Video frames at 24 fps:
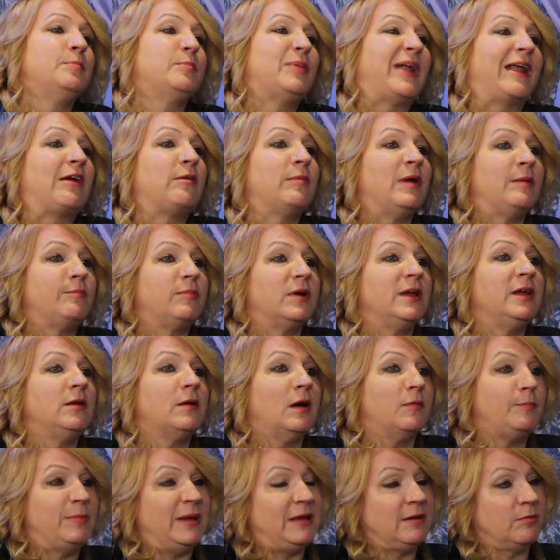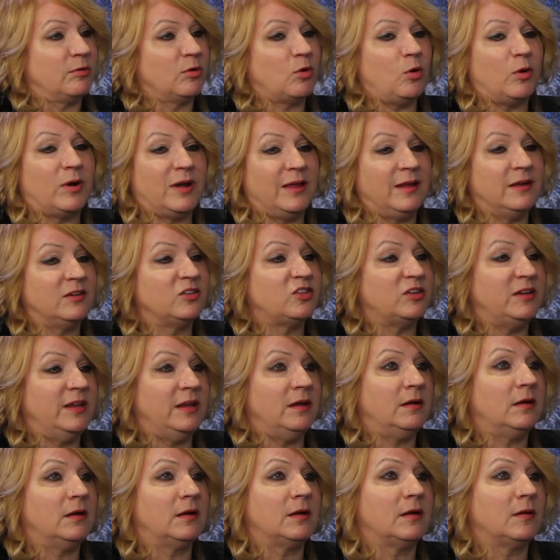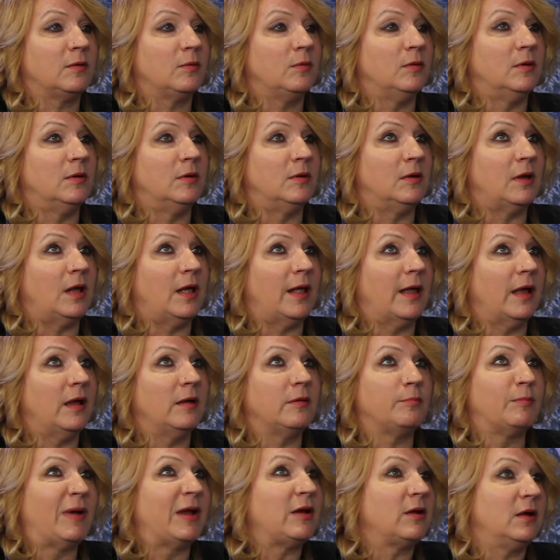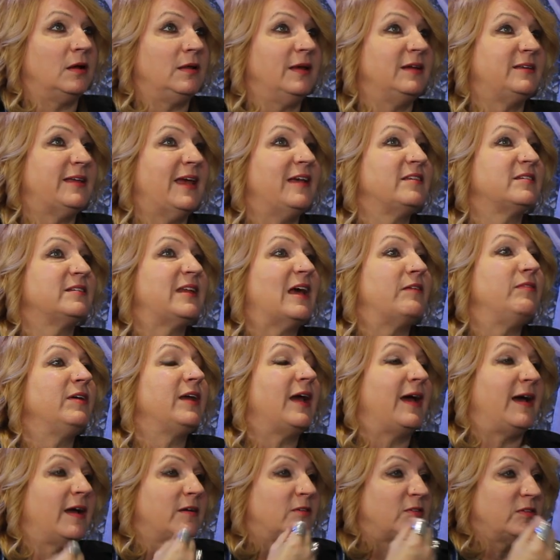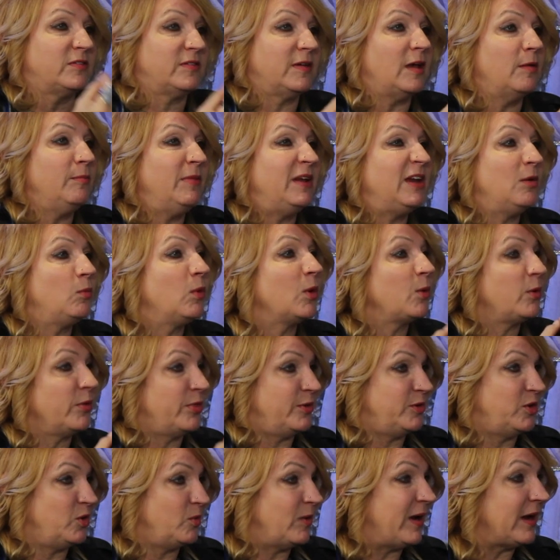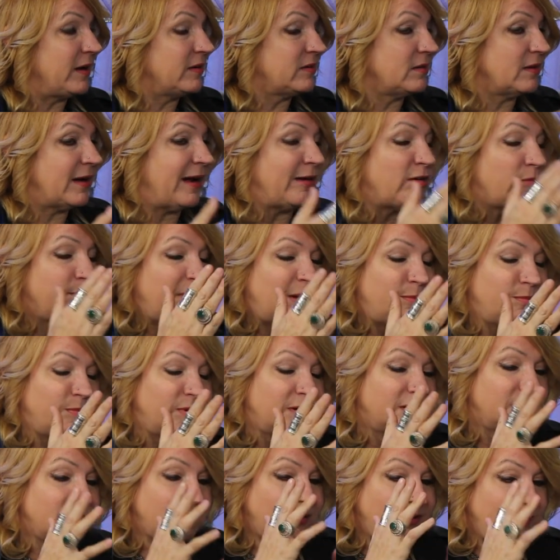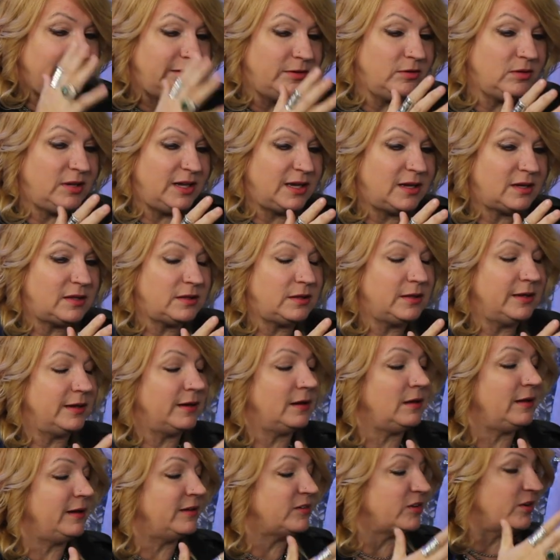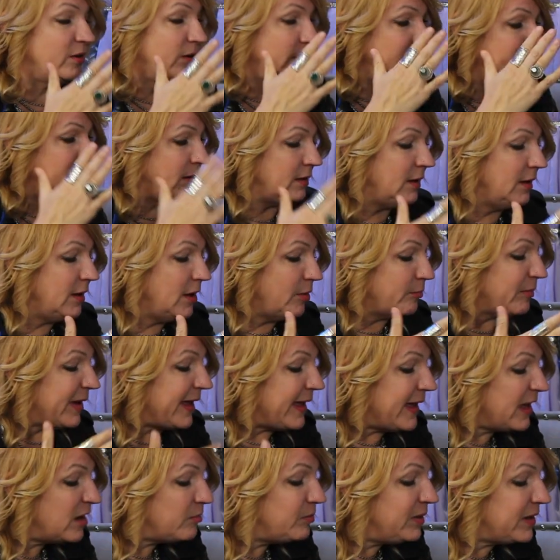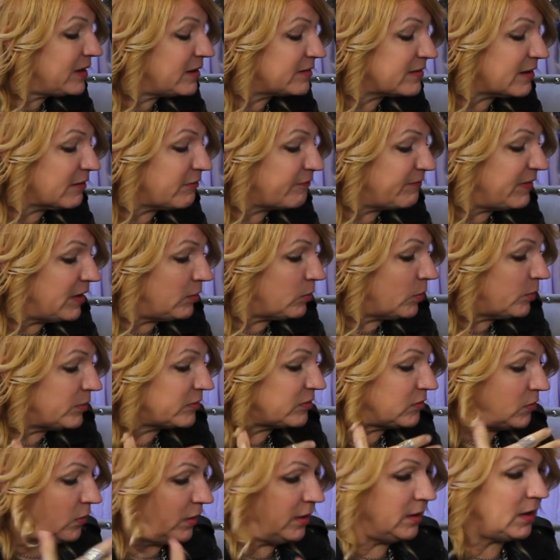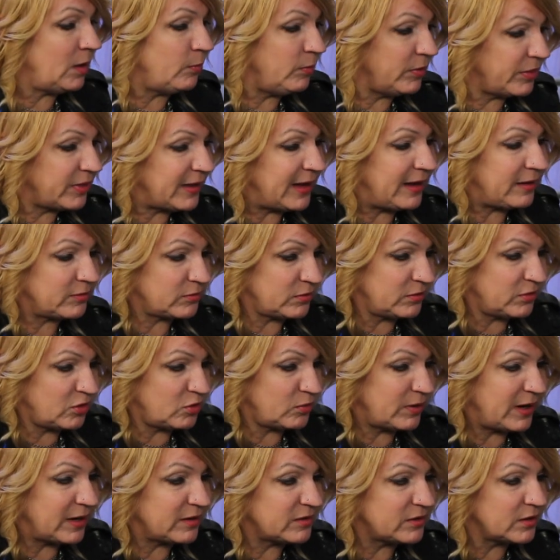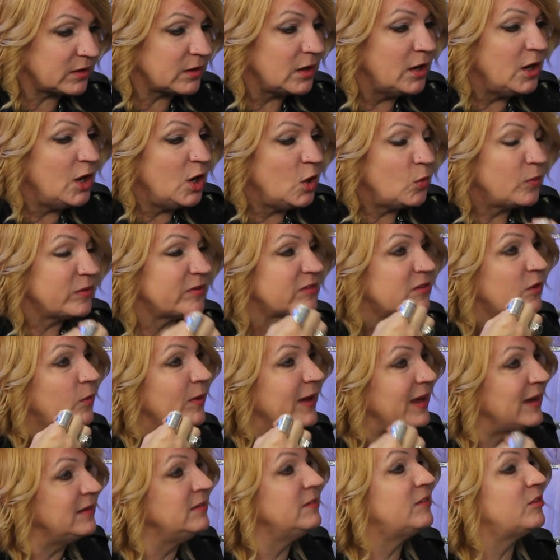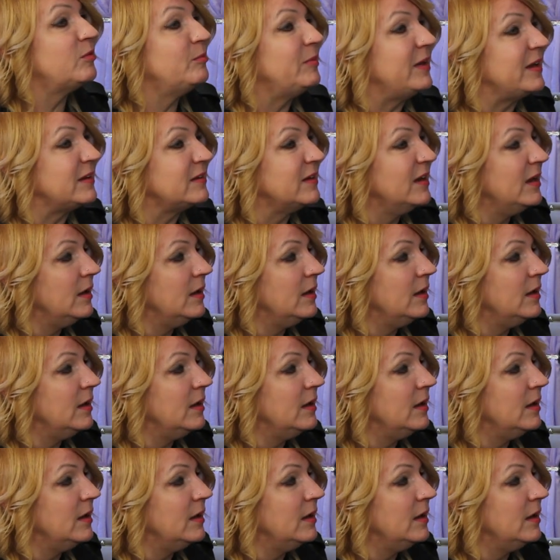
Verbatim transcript: But I remember, you know, being a recording engineer, my early days and having actors come in and work with the director. I remember literally clearly turning my head because I felt what was going on with the actor and director was so intimate